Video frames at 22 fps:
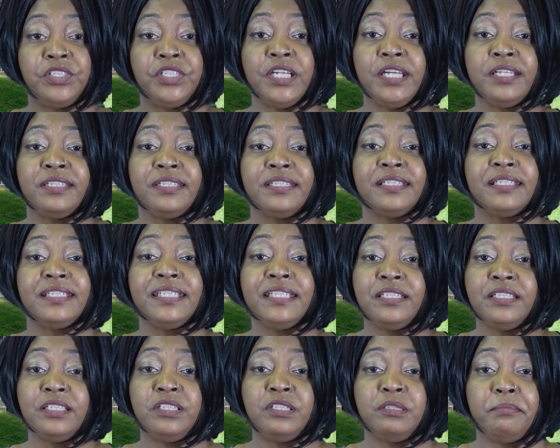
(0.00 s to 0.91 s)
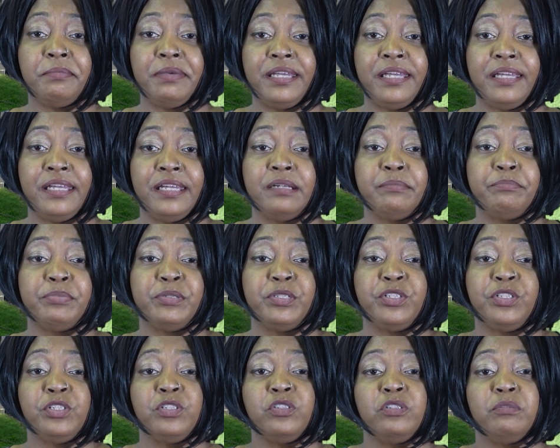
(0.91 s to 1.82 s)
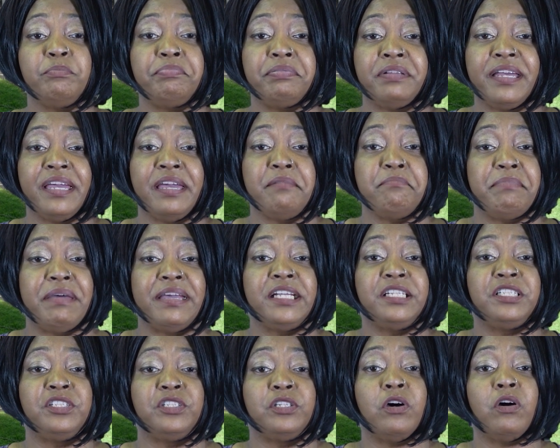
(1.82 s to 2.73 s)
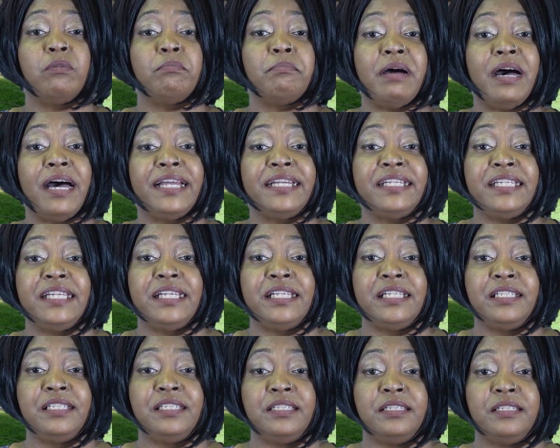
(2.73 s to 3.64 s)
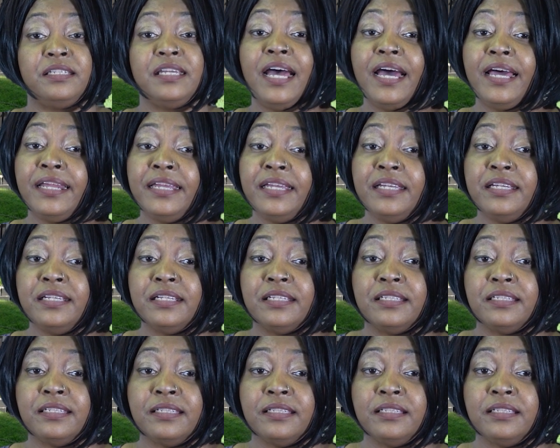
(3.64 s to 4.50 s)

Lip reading: Justin listened to me and pursued a plan based on my needs, not his.